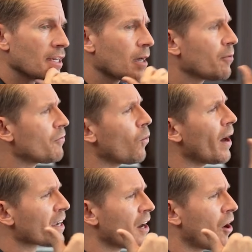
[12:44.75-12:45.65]
Now, before
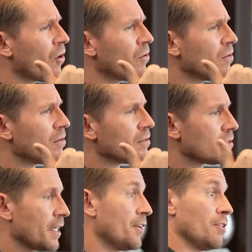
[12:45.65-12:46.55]
I go,
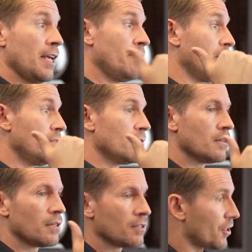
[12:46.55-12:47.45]
see, you're leaving,
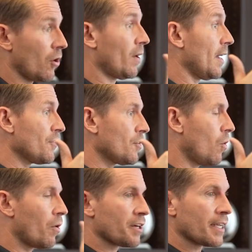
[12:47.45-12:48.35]
you're going out the
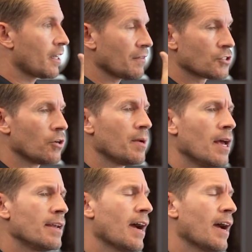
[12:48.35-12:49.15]
door, you're getting off Zoom.